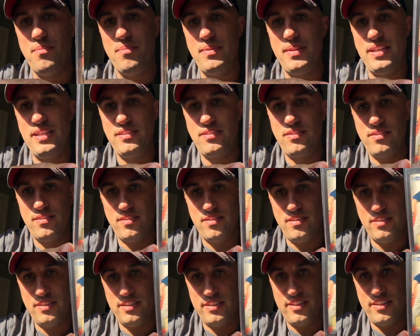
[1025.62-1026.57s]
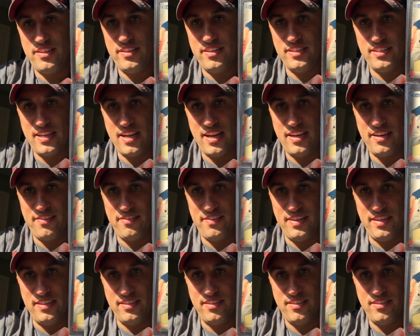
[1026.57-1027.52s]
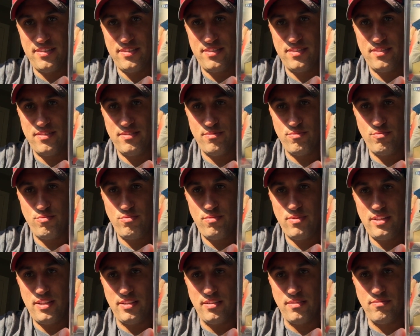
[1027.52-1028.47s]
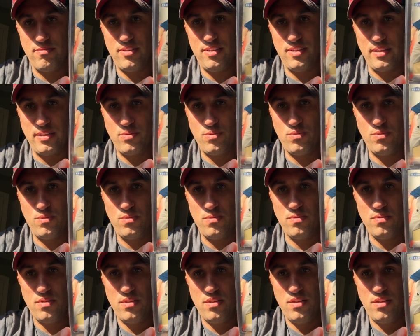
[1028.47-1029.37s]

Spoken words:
Just the design of it is really, really cool.